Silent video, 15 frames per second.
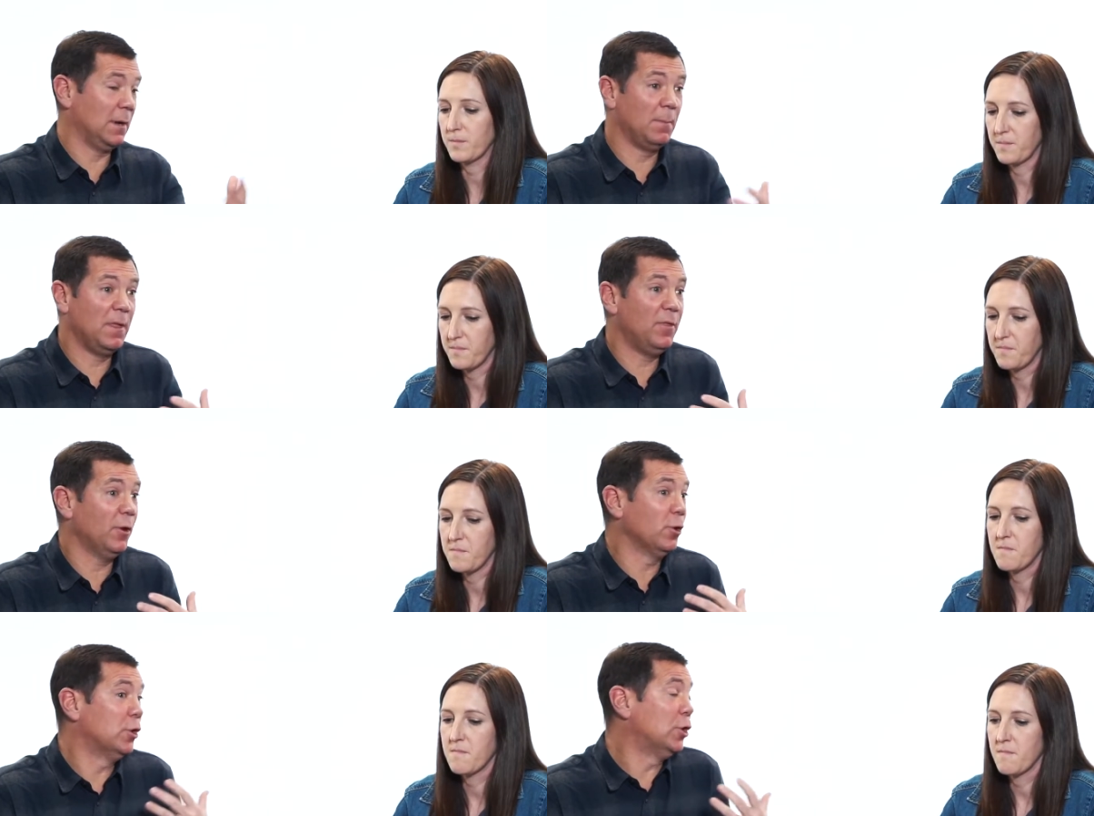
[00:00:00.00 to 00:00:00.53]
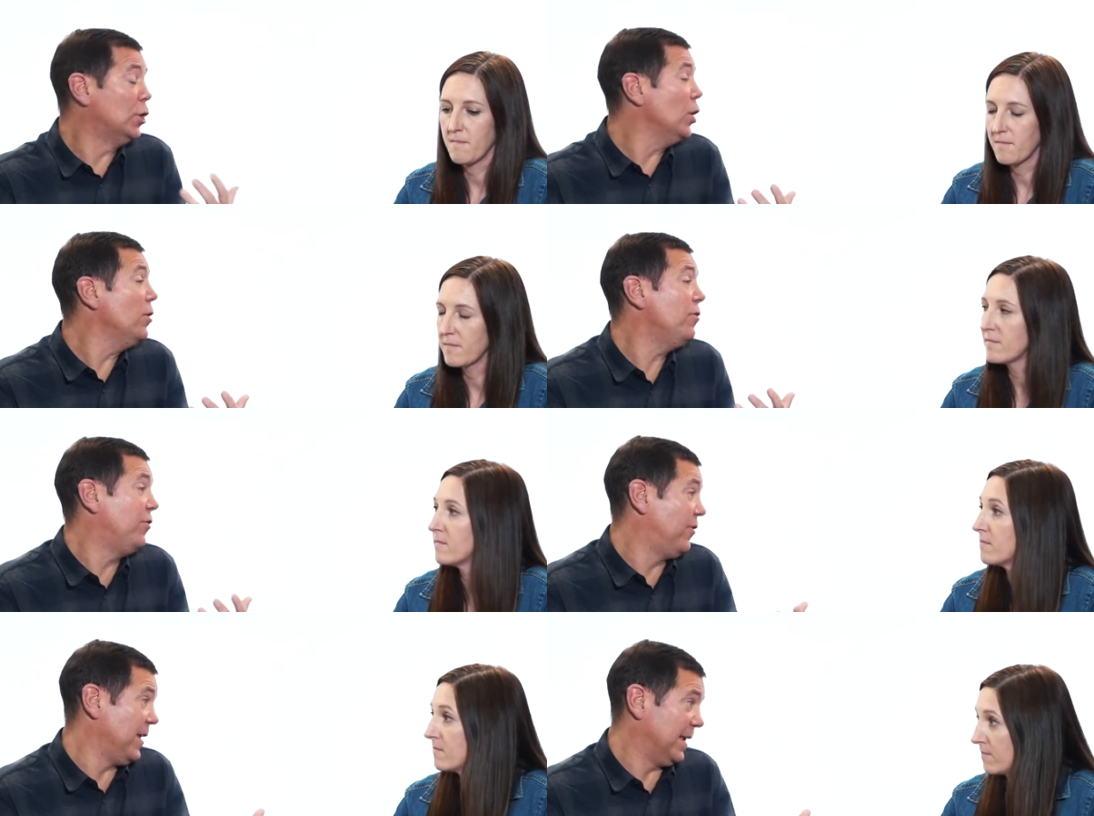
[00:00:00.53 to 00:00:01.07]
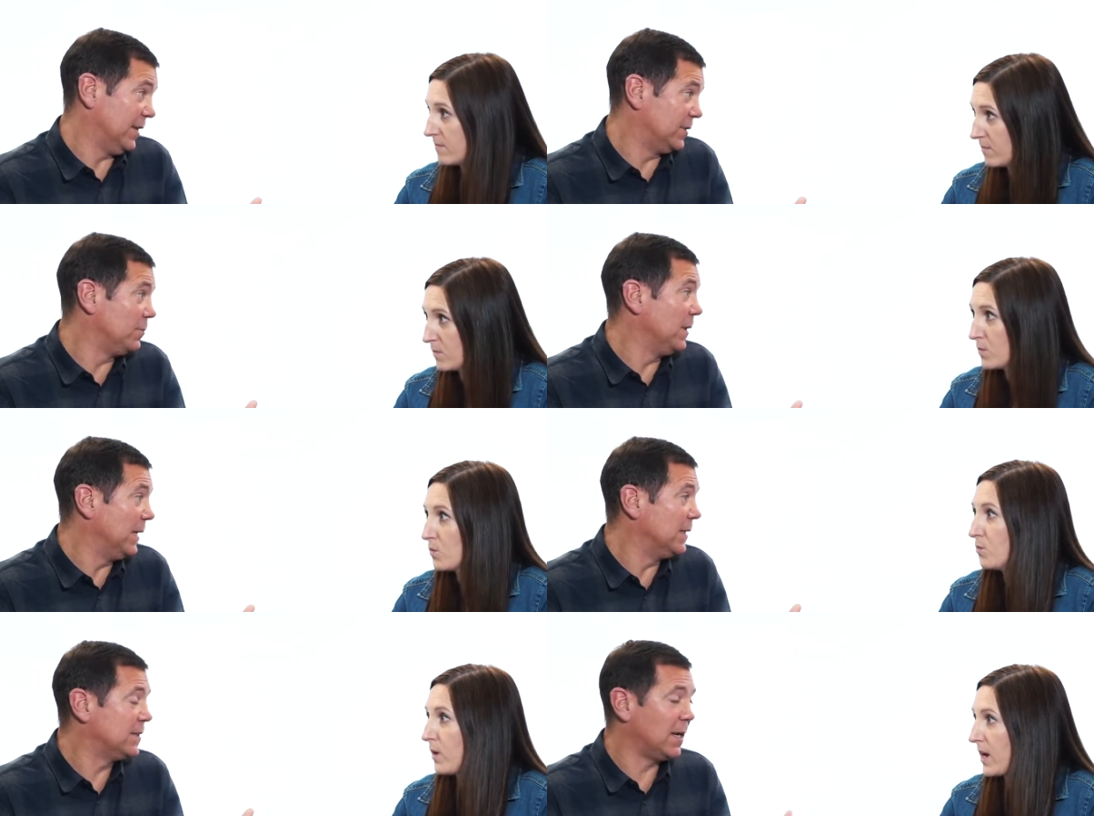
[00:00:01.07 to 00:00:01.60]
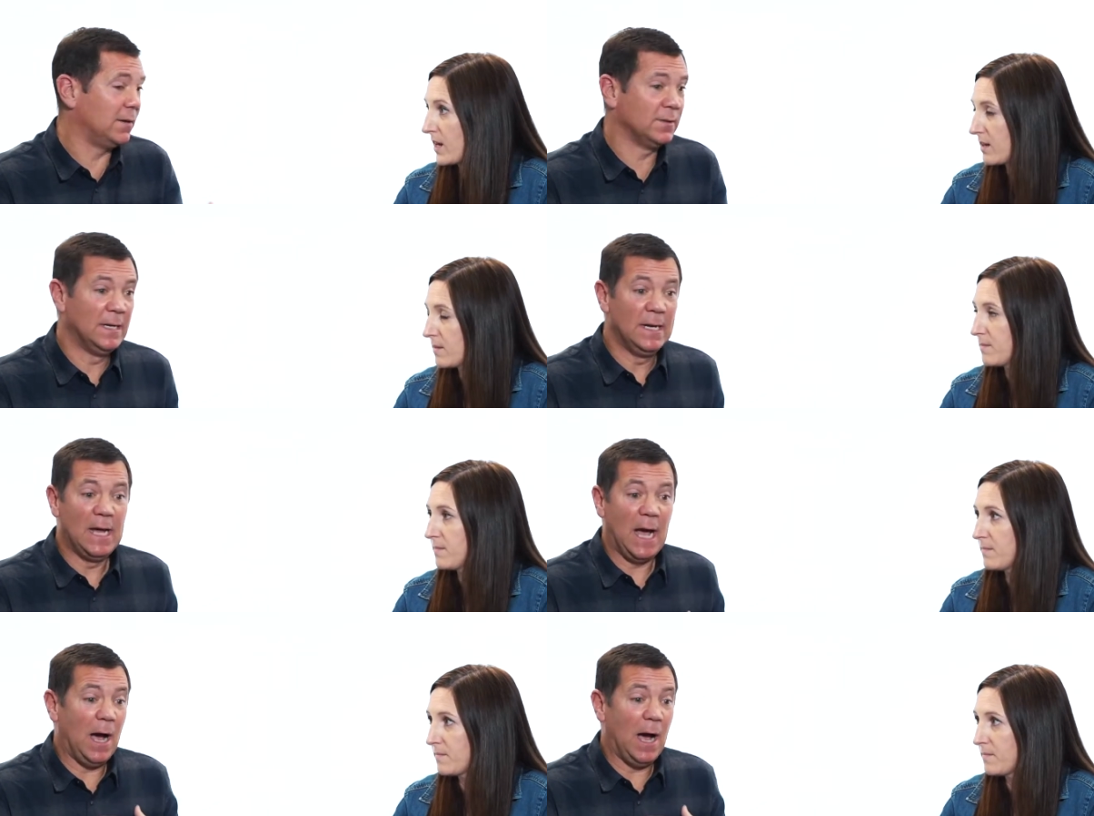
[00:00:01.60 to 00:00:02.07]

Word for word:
Speaker 1: Sure. I mean, they're good things many right. times.